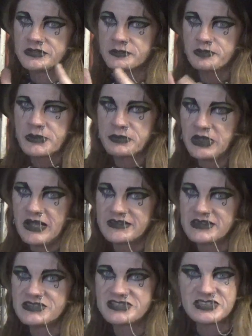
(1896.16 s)
People like
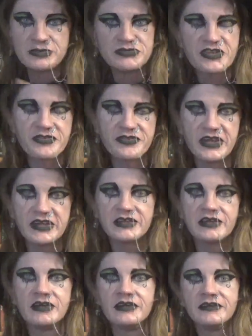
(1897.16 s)
this seem to think
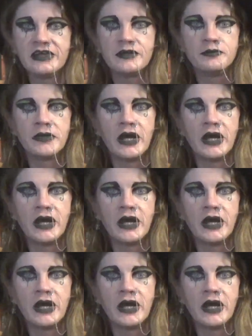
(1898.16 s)
that